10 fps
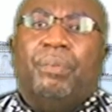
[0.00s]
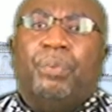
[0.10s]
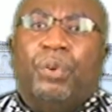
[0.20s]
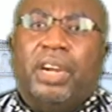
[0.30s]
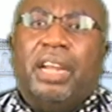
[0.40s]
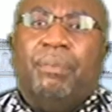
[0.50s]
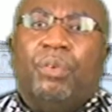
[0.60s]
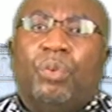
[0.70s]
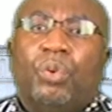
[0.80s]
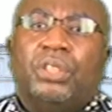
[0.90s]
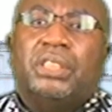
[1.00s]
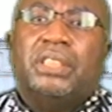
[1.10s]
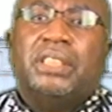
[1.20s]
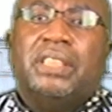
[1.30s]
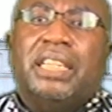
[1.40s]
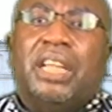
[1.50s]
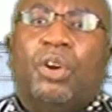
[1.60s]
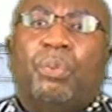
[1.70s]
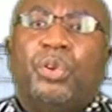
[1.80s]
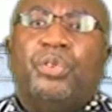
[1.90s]
program was
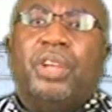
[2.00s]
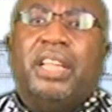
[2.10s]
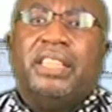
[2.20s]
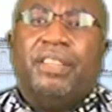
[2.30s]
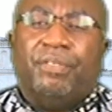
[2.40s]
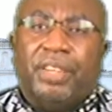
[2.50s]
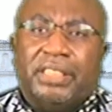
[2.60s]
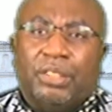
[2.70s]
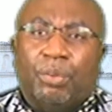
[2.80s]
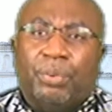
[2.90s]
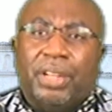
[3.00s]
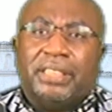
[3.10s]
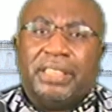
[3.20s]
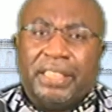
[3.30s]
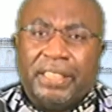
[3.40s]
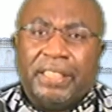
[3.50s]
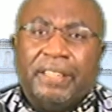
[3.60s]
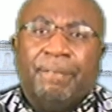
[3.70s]
Nana Upindia the First, Upinasehene,